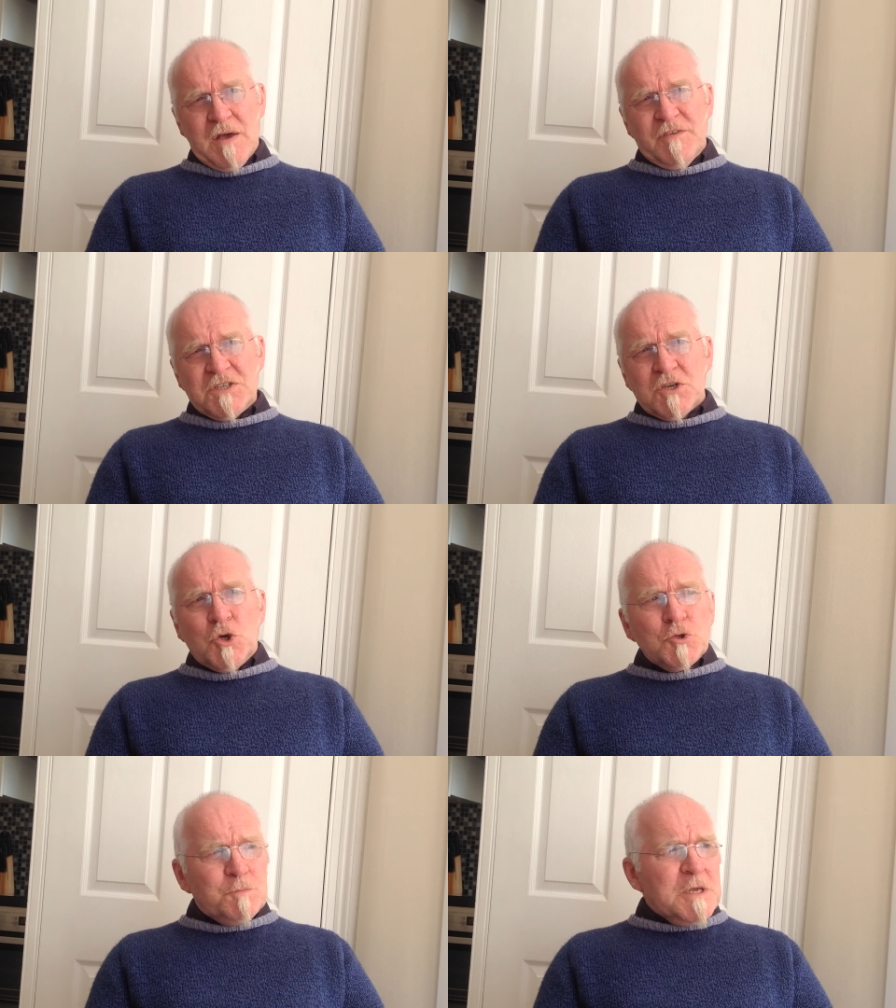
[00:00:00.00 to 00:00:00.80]
This
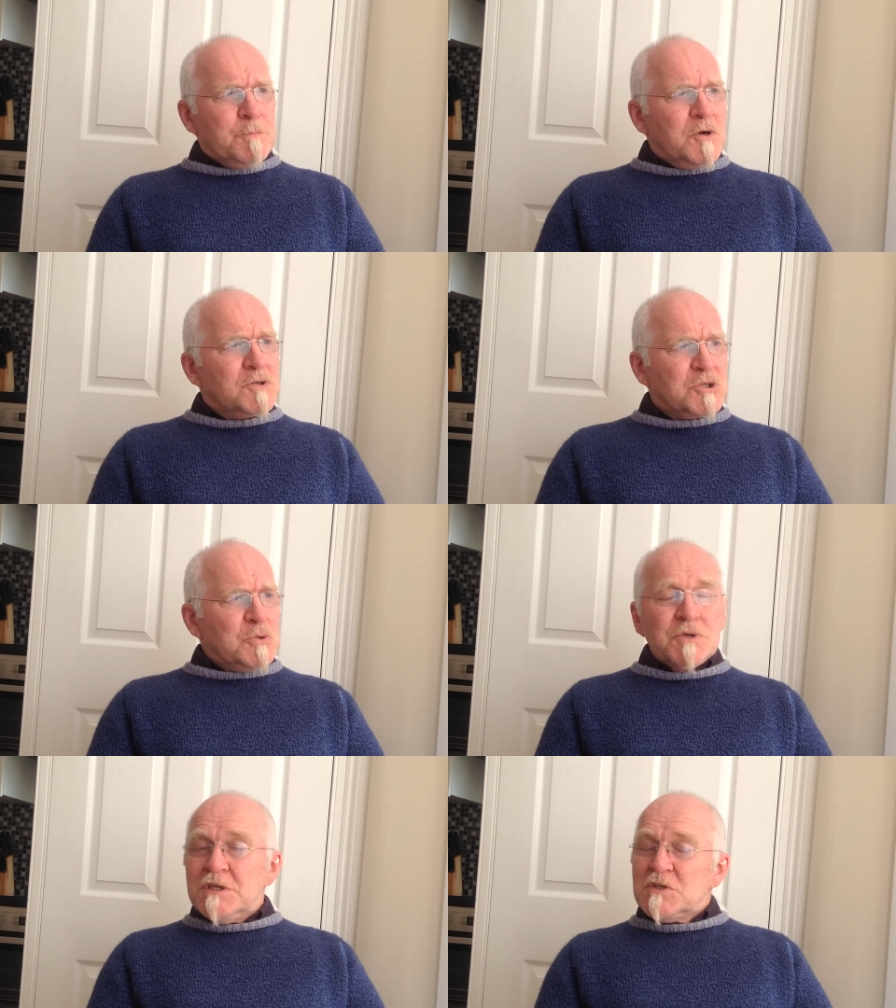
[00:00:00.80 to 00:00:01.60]
could be
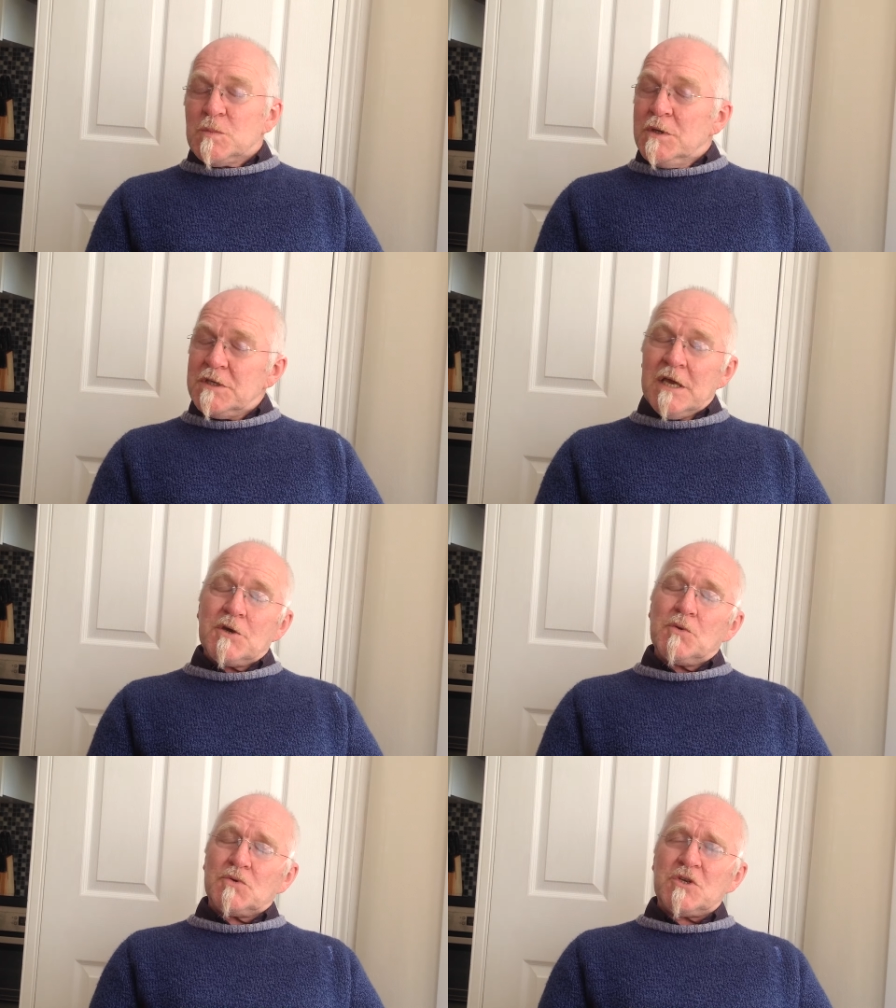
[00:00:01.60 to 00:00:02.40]
personal and intimate, it
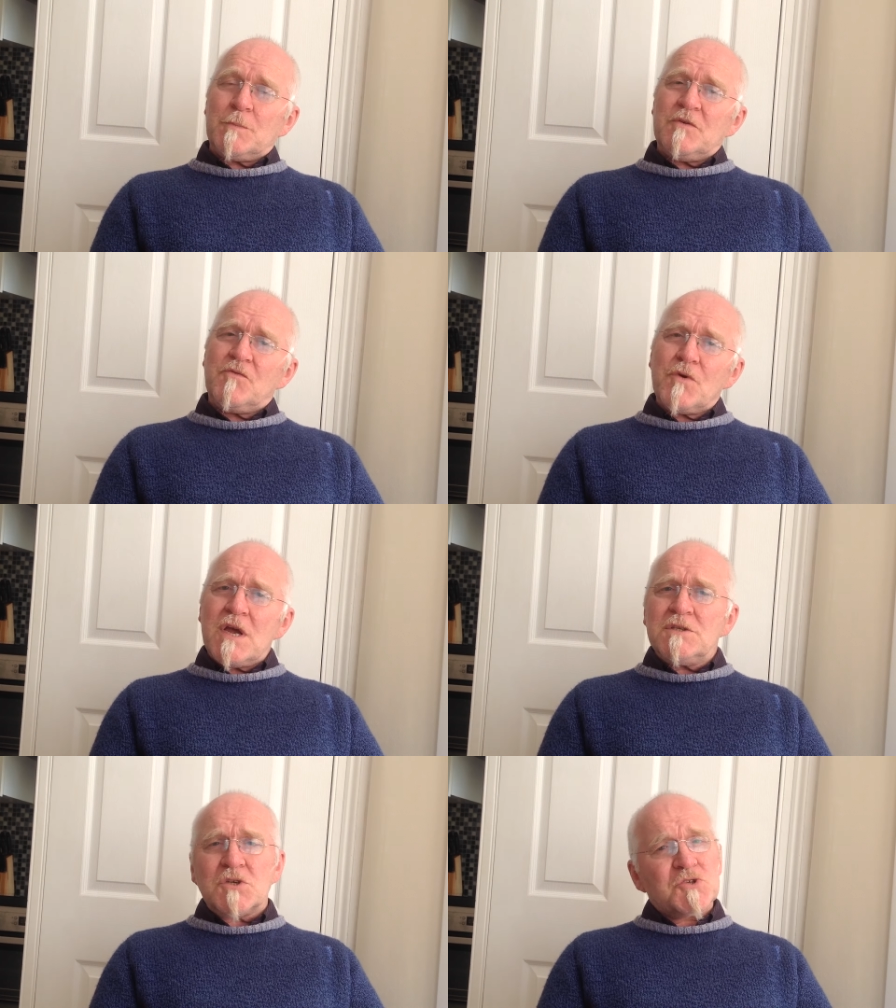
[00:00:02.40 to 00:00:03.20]
could also be
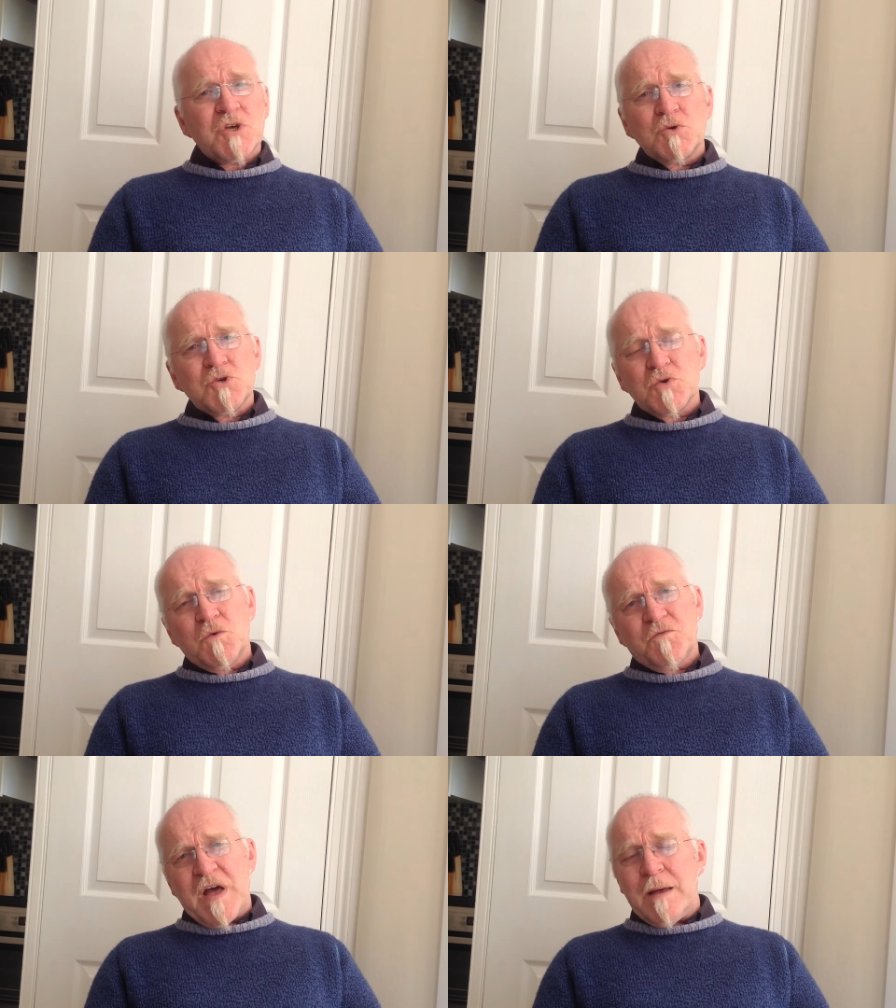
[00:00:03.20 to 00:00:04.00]
friend, social,
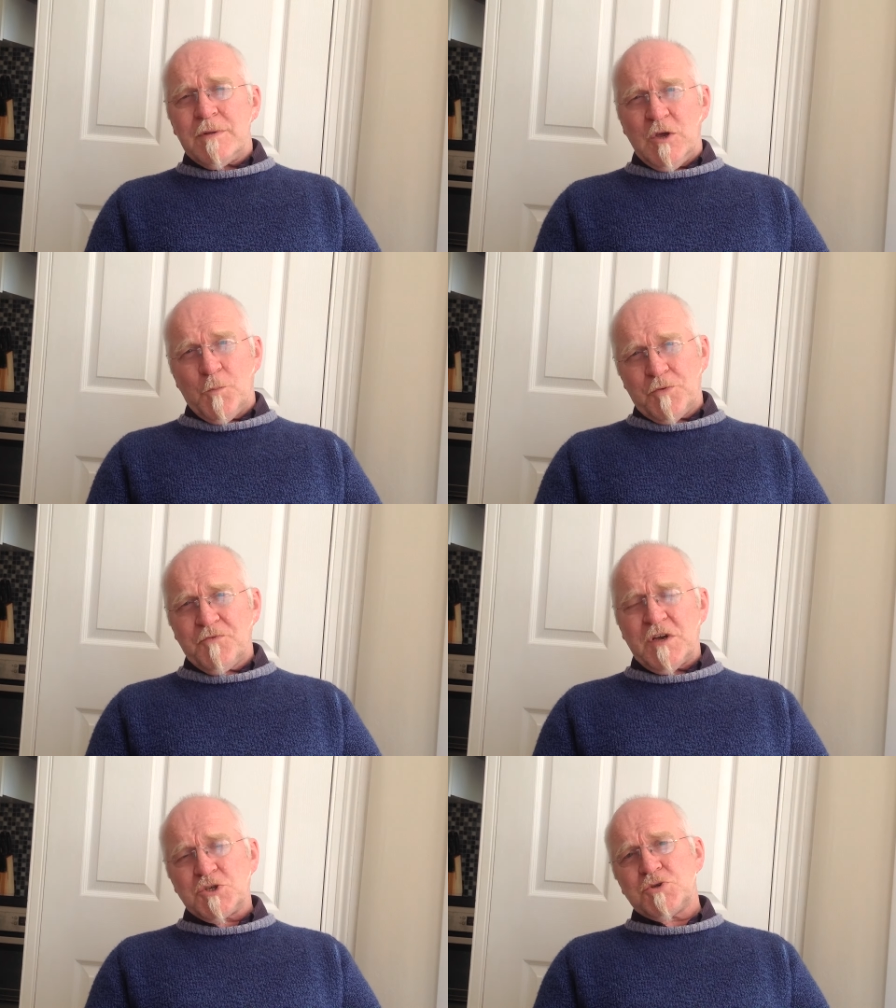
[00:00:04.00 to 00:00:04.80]
family, or
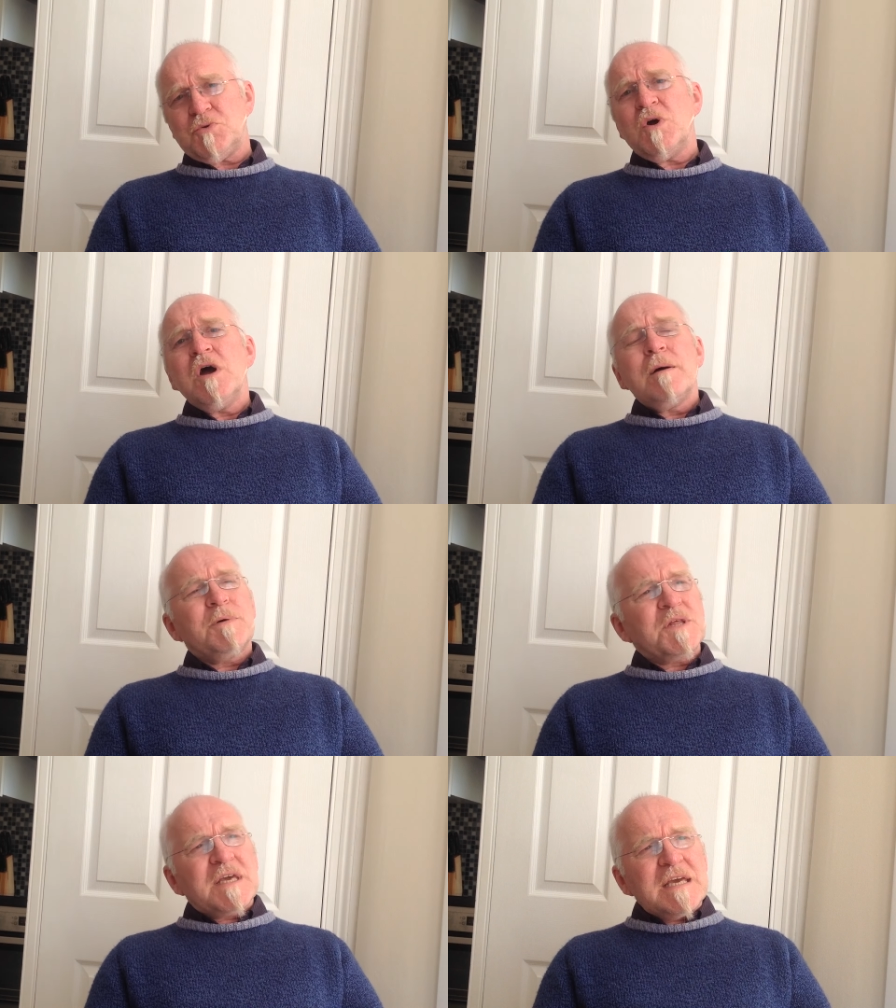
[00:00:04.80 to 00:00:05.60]
professional,
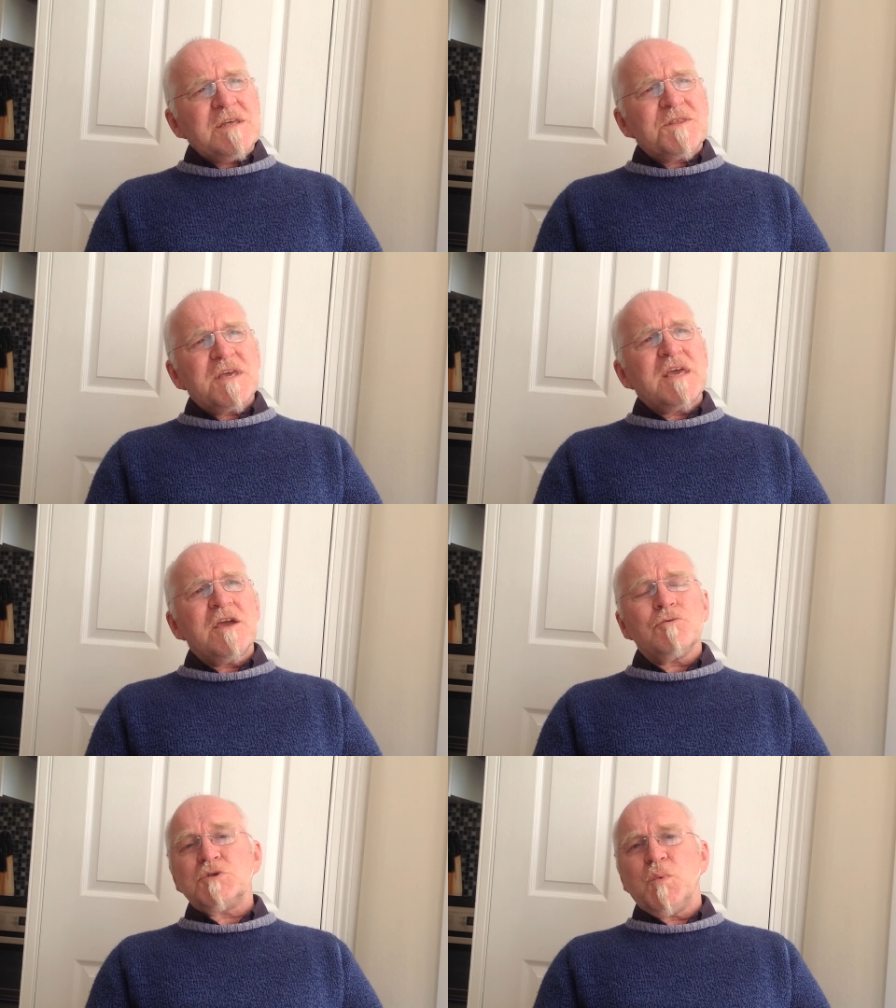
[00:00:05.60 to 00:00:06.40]
but the key thing
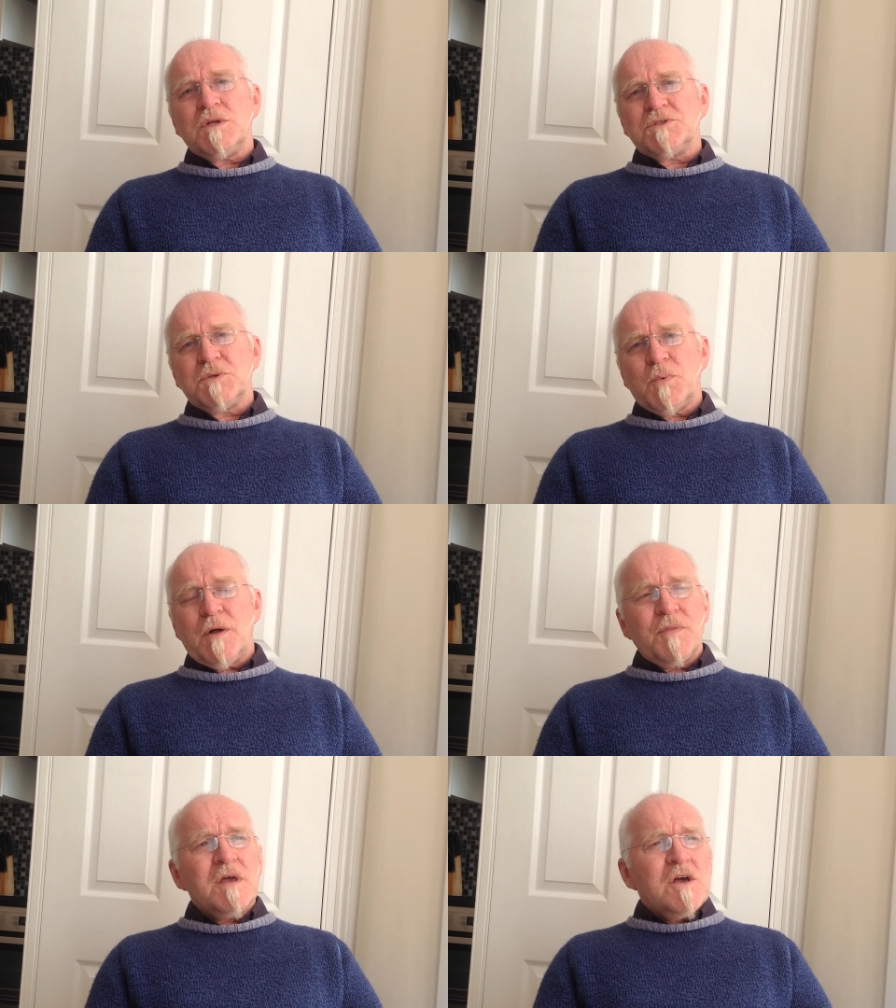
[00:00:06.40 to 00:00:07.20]
here is one to one.